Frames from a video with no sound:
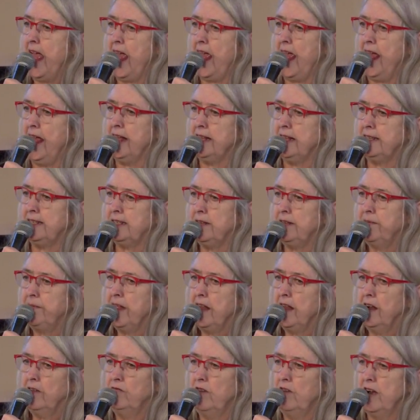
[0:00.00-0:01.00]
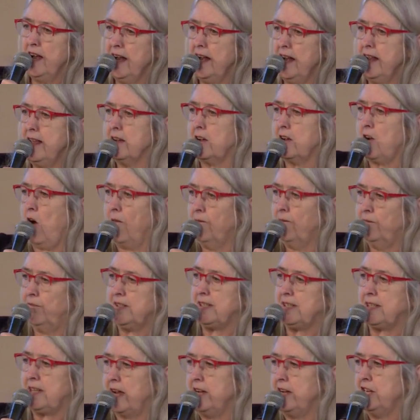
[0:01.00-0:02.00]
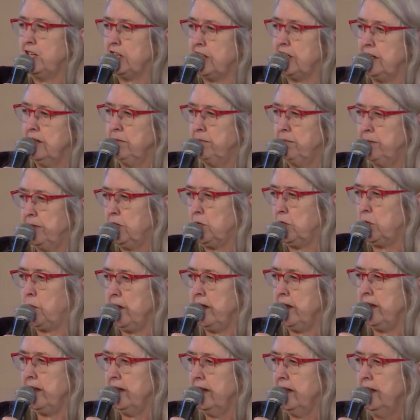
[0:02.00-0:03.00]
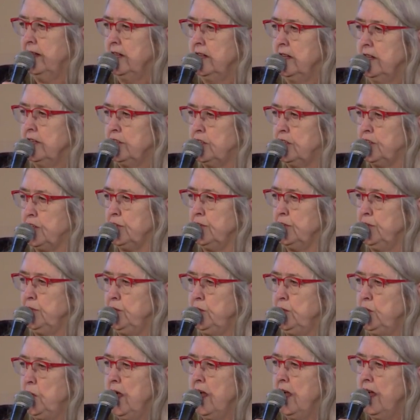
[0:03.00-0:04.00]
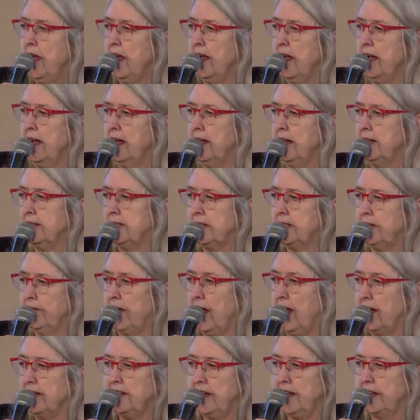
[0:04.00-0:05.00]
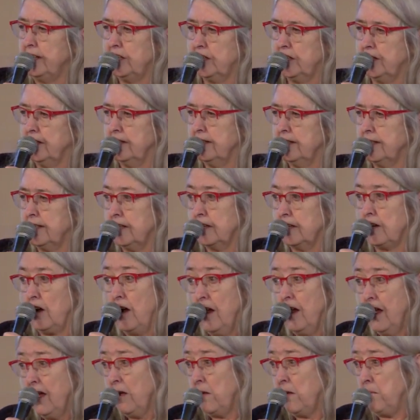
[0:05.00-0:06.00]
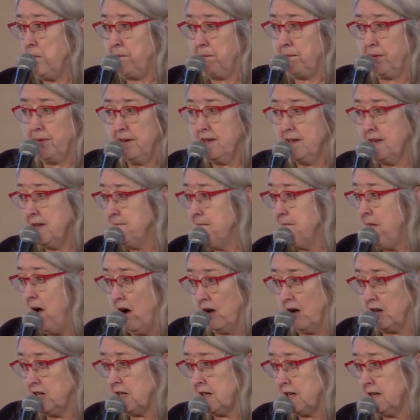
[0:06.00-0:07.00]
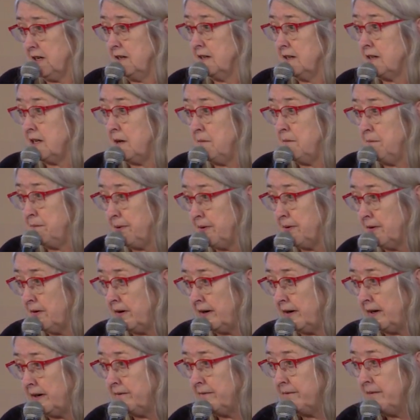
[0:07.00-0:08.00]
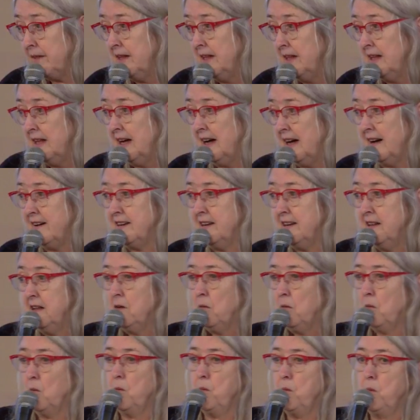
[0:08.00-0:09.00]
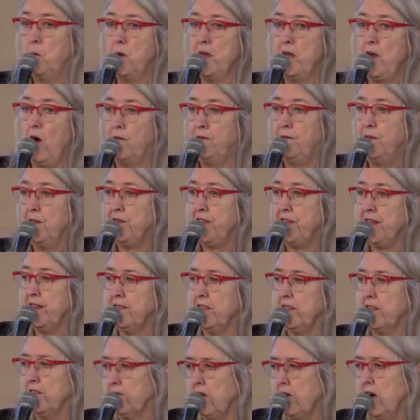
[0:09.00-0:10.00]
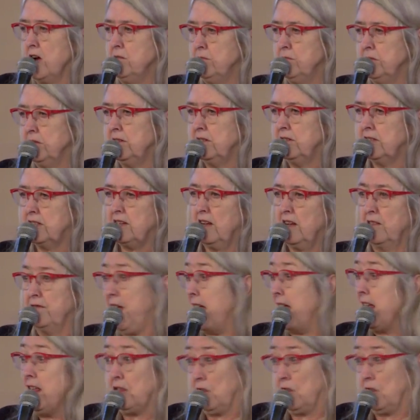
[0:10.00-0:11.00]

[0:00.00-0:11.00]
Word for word: is really a conversation between two uh, civilizations that are pretty much contemporary. And we often think that the Romans, and they